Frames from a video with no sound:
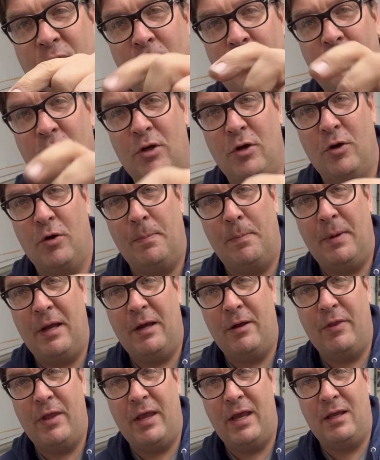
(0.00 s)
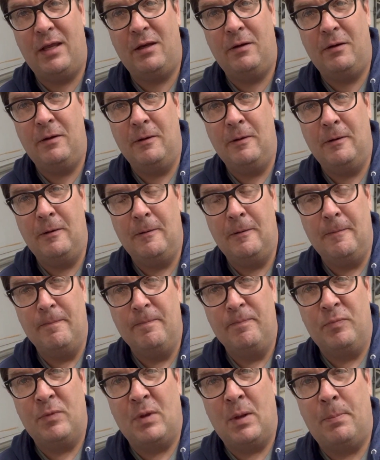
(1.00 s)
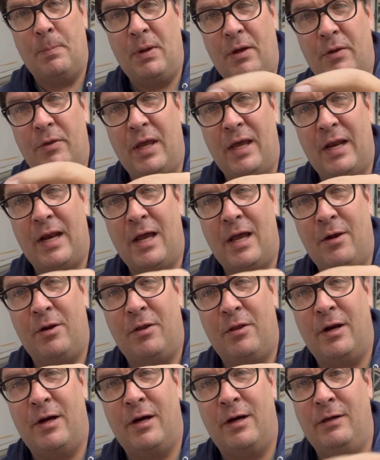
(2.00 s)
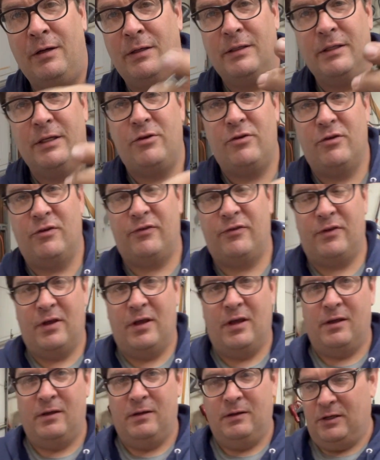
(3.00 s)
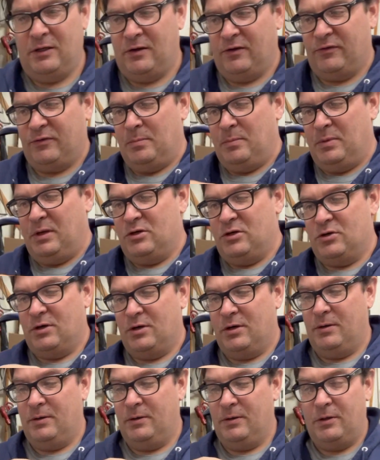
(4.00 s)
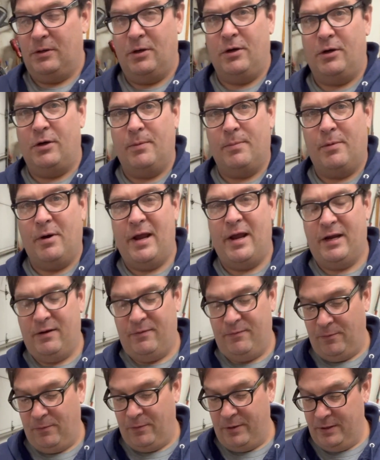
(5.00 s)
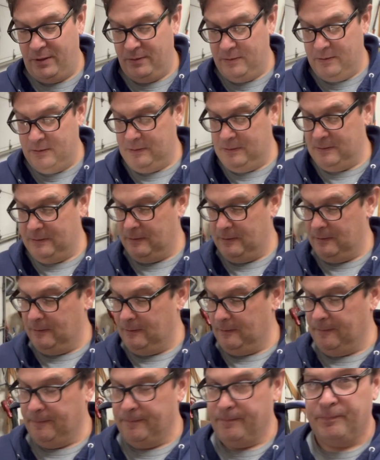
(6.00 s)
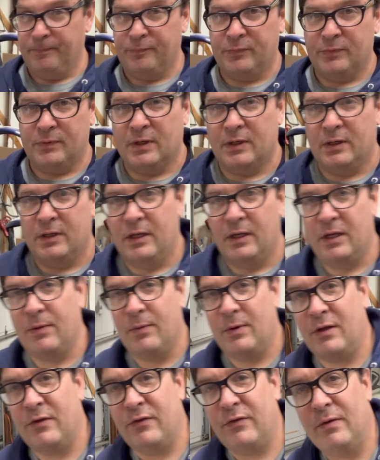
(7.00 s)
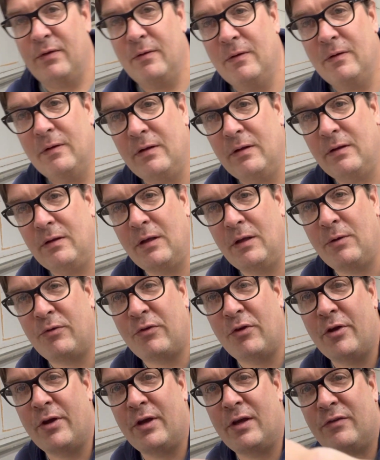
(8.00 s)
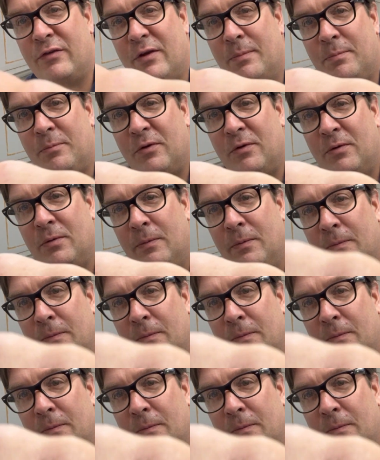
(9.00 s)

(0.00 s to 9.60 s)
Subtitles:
when you go to pound that out of there, it just it doesn't bend your bracket for you. Anyways, that was all I was up to.